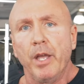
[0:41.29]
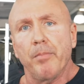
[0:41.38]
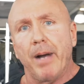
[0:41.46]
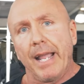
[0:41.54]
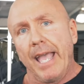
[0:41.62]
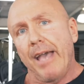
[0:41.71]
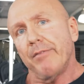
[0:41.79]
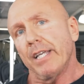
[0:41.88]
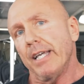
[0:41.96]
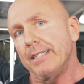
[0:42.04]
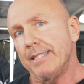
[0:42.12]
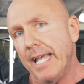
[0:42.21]
By
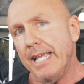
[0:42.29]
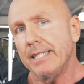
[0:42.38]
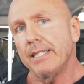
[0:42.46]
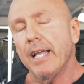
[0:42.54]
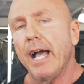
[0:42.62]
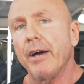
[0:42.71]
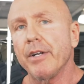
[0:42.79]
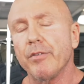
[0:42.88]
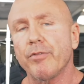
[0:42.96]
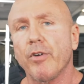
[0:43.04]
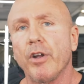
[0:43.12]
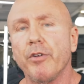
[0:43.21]
having a date out in
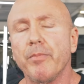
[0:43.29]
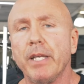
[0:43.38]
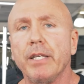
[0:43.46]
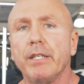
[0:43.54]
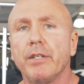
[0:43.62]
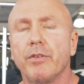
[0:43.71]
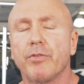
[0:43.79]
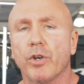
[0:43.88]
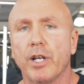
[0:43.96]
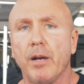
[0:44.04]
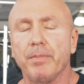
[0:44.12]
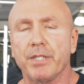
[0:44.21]
front of me for
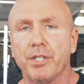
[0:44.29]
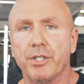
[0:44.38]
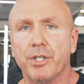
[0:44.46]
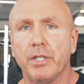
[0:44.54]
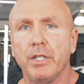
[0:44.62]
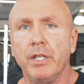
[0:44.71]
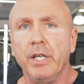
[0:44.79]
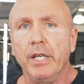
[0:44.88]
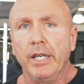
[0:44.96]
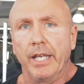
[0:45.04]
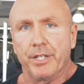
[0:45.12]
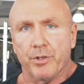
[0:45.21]
competition,
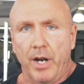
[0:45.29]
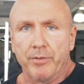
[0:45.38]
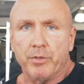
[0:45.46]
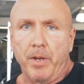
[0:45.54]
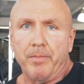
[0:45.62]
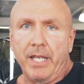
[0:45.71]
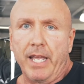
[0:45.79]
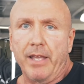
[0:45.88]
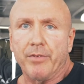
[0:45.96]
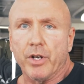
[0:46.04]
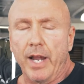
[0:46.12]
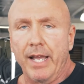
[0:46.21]
it drives my
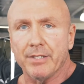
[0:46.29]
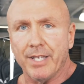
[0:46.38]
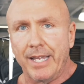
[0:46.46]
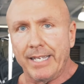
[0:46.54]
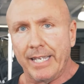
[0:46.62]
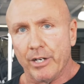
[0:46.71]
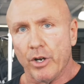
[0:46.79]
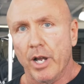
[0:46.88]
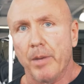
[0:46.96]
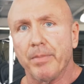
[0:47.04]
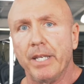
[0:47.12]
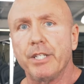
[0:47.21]
behavior as I gear
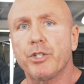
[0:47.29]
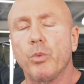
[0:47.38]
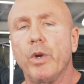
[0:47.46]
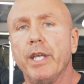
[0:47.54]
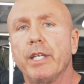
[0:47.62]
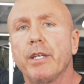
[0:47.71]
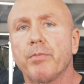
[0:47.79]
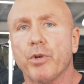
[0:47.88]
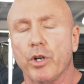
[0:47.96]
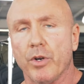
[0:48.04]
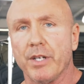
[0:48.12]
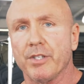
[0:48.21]
up each week
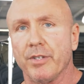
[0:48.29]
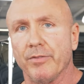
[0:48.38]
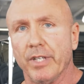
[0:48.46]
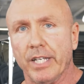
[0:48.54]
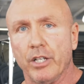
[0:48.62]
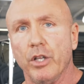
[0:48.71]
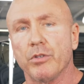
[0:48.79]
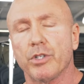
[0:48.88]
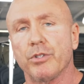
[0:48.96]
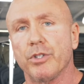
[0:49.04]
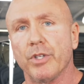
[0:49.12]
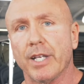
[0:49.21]
progressively
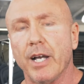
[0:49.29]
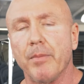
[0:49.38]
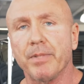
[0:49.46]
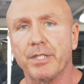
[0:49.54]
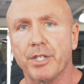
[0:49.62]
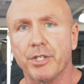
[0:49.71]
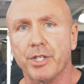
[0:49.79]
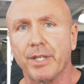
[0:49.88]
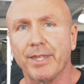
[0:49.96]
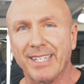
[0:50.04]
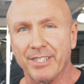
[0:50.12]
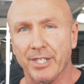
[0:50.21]
closer to the competition,
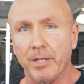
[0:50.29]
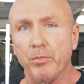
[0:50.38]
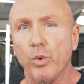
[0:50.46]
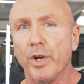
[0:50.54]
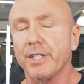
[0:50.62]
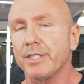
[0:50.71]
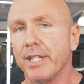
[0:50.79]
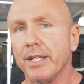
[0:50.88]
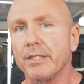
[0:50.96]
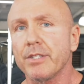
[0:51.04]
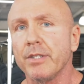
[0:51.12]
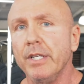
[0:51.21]
things get more
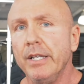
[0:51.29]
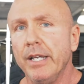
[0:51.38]
intense.